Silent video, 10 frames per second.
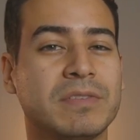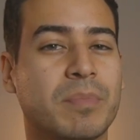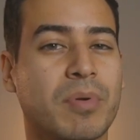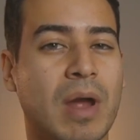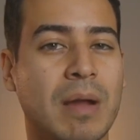
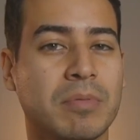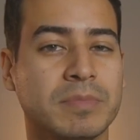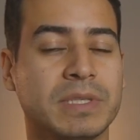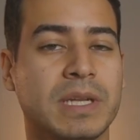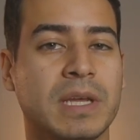some
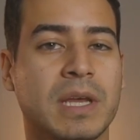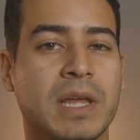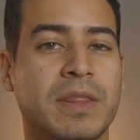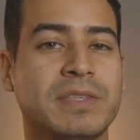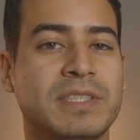problems, and
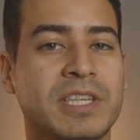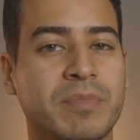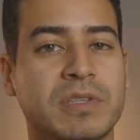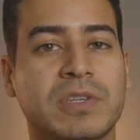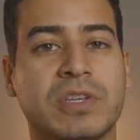this is
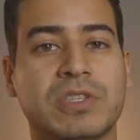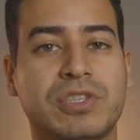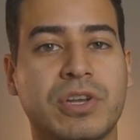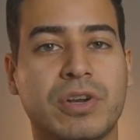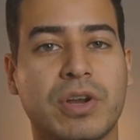something to
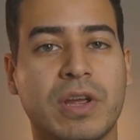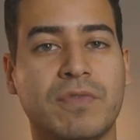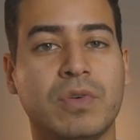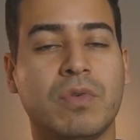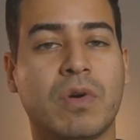consider
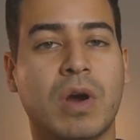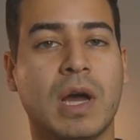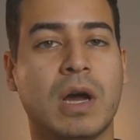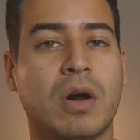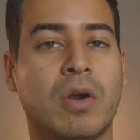if you
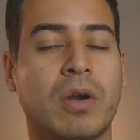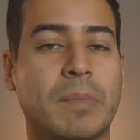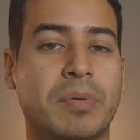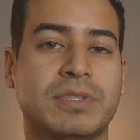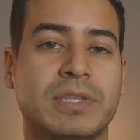are
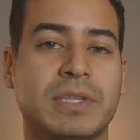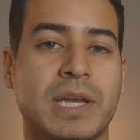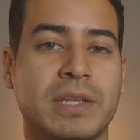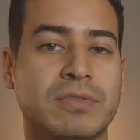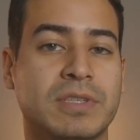a person
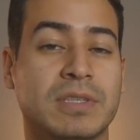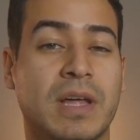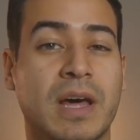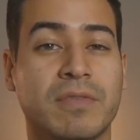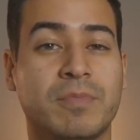that uses a
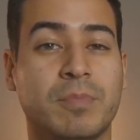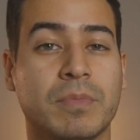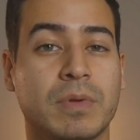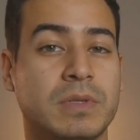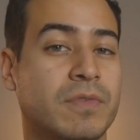lot of
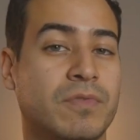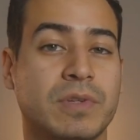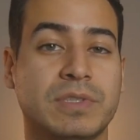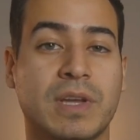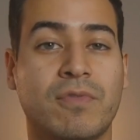
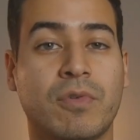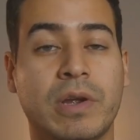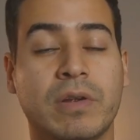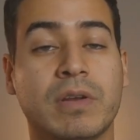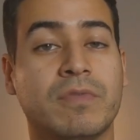different
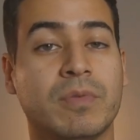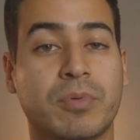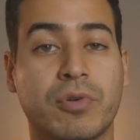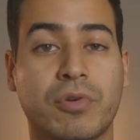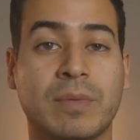software, different
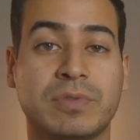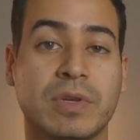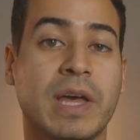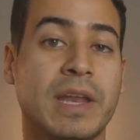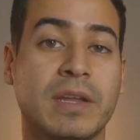programs
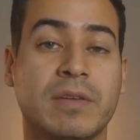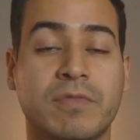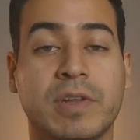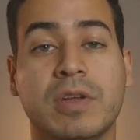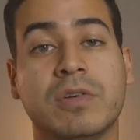to edit
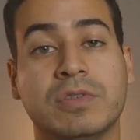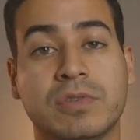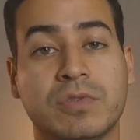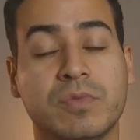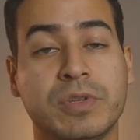videos
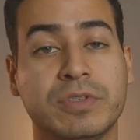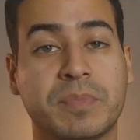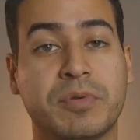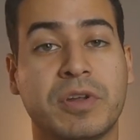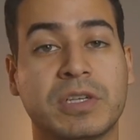or do
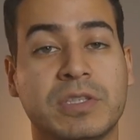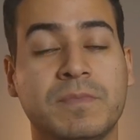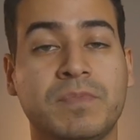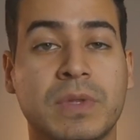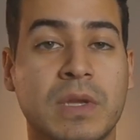music
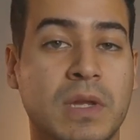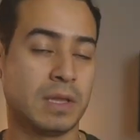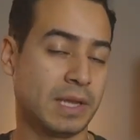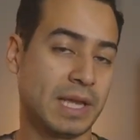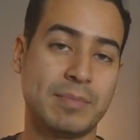production,
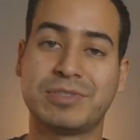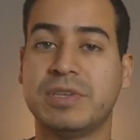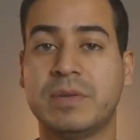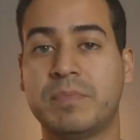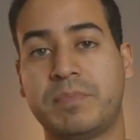like
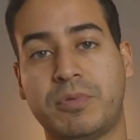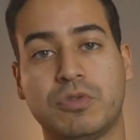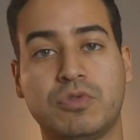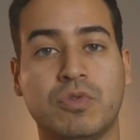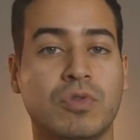Ableton,
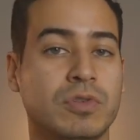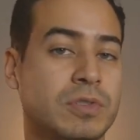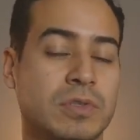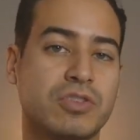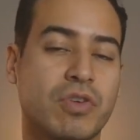Pro
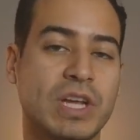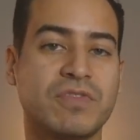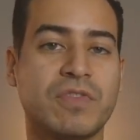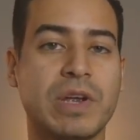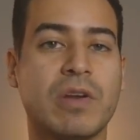Tools.
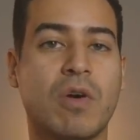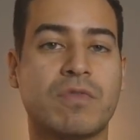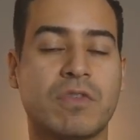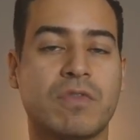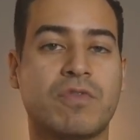Transferring
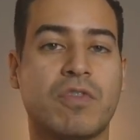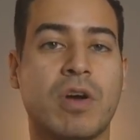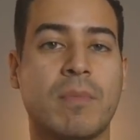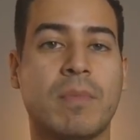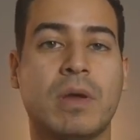over
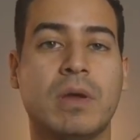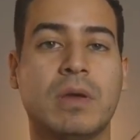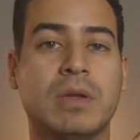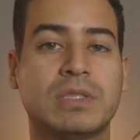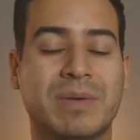from
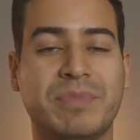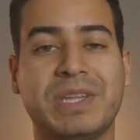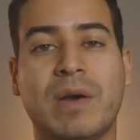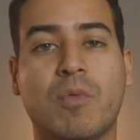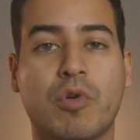
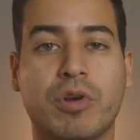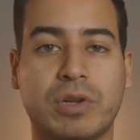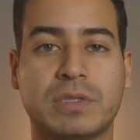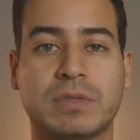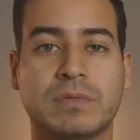something that
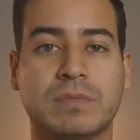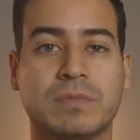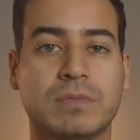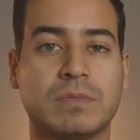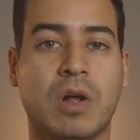works
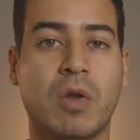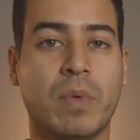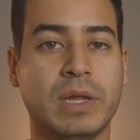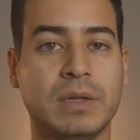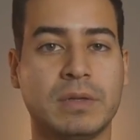
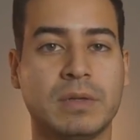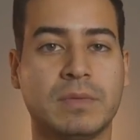already